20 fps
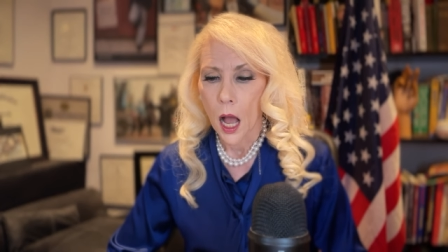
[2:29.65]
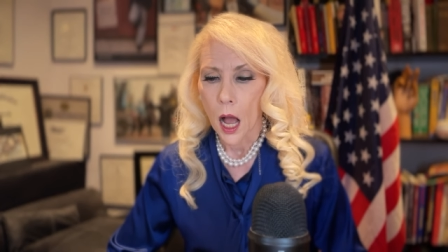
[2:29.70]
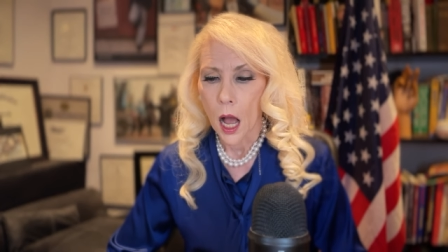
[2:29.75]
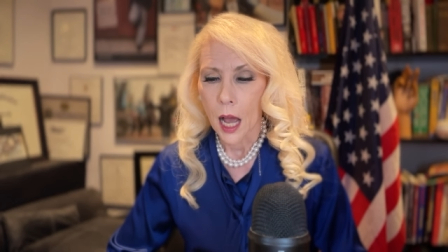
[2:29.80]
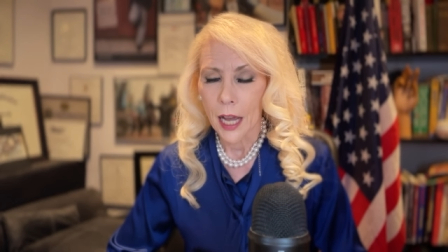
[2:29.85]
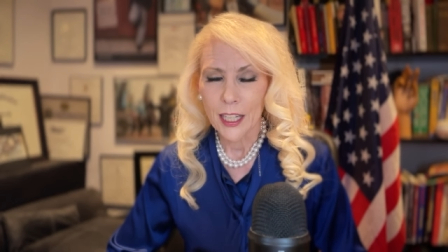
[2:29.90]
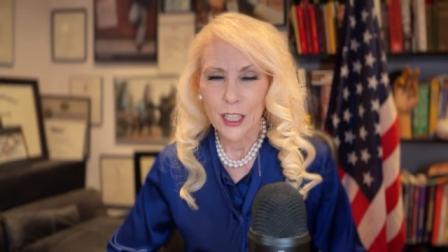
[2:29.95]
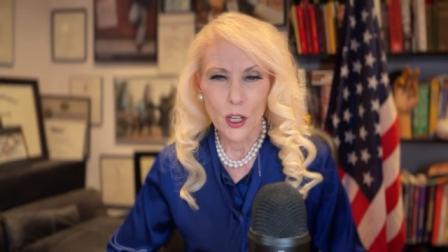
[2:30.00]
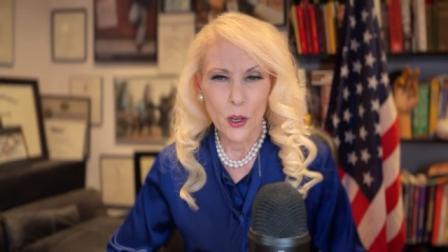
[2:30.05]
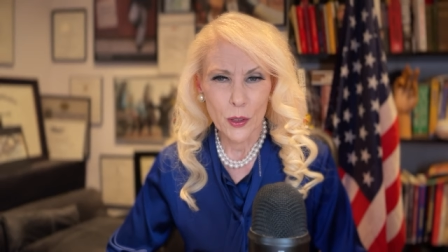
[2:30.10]

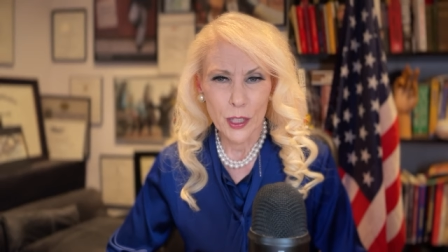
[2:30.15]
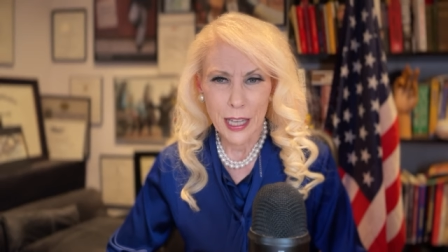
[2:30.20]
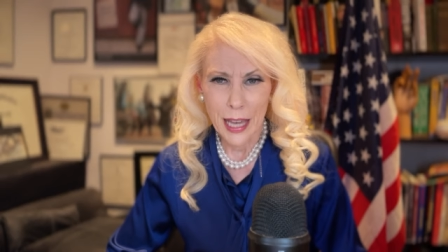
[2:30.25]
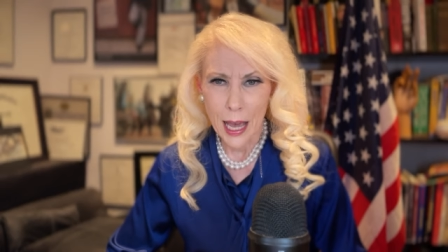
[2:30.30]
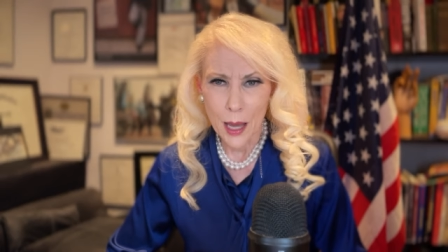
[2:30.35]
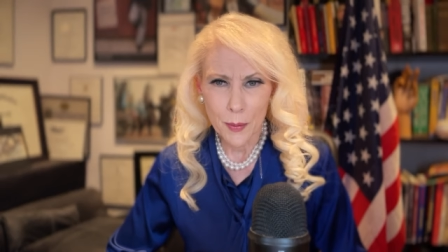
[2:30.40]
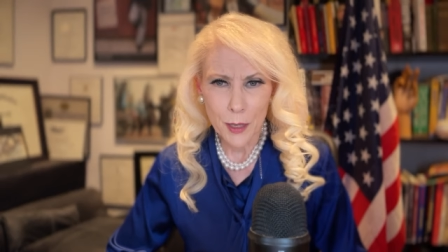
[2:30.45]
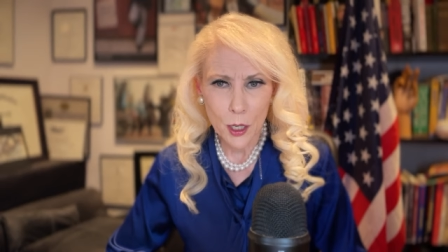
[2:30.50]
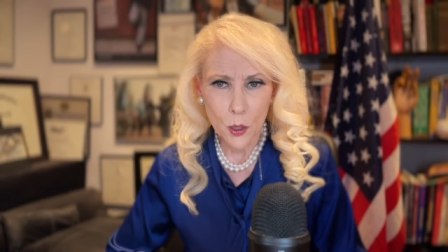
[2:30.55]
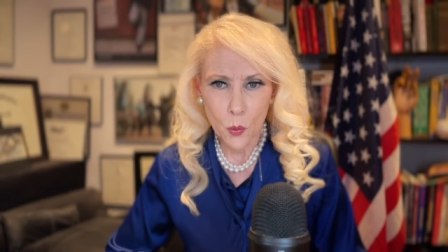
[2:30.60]
I know the
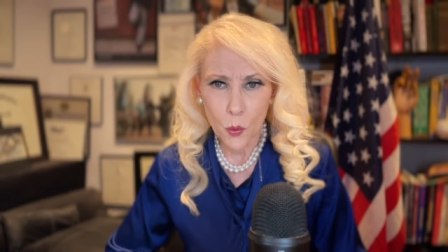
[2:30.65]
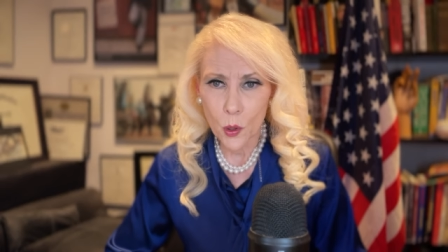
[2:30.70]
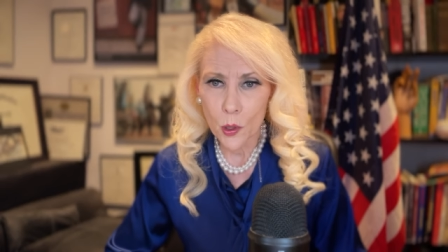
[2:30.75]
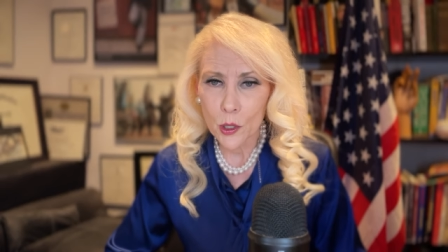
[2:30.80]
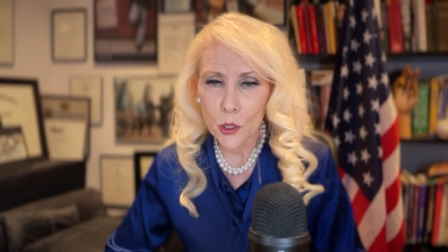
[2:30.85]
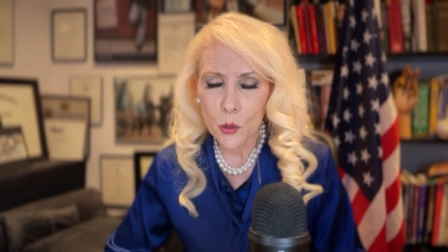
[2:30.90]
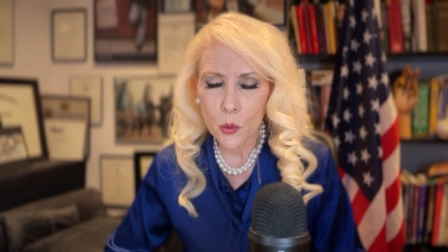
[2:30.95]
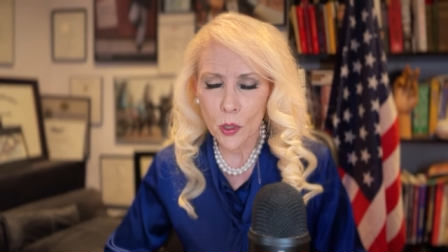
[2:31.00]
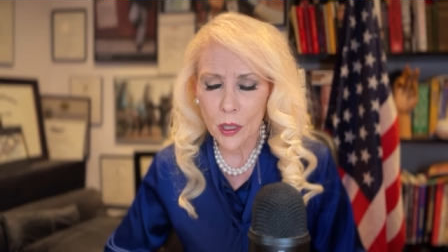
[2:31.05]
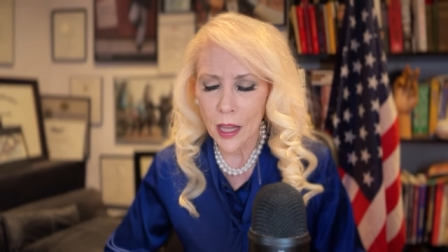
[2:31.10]
Emmy
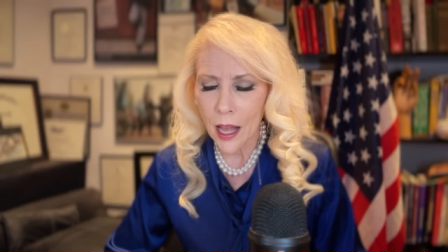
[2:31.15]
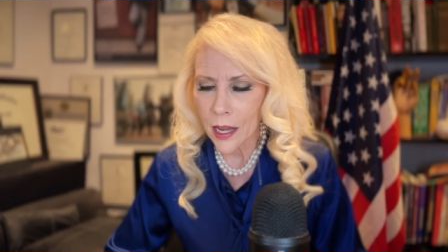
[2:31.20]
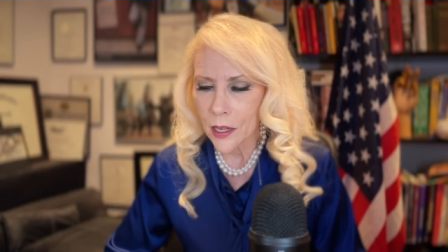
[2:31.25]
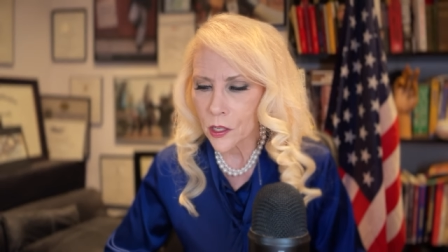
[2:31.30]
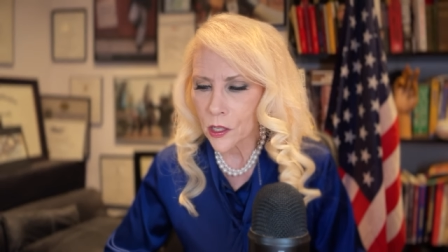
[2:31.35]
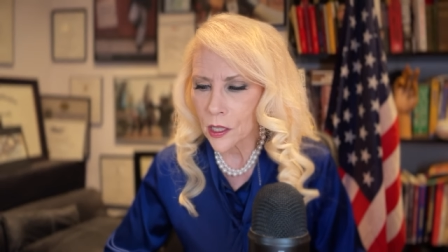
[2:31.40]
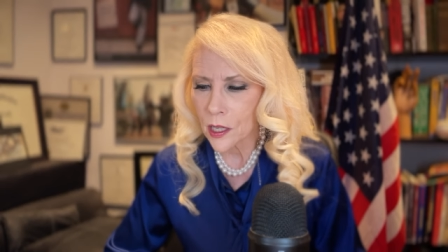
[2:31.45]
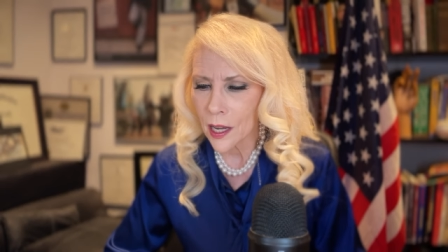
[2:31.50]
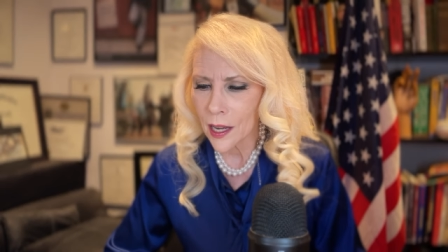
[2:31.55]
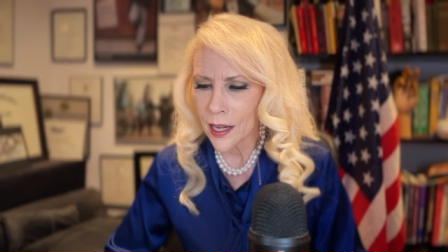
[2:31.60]
Awards were
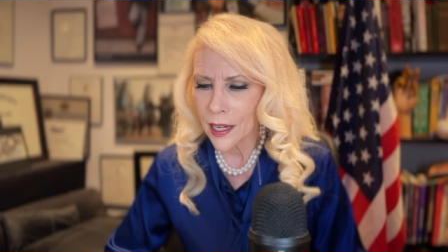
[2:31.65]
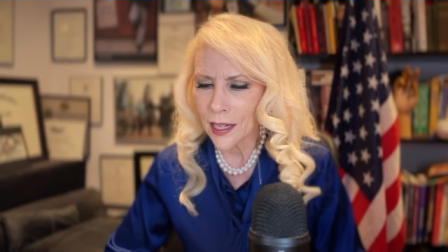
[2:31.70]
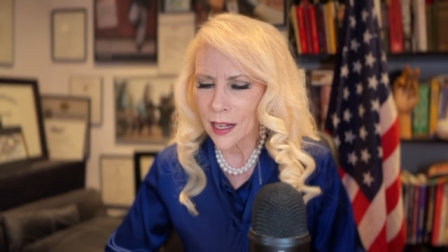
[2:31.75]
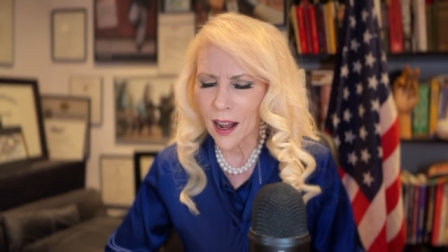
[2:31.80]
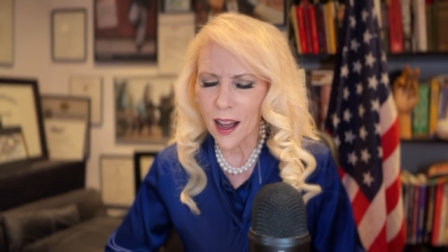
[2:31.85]
last night.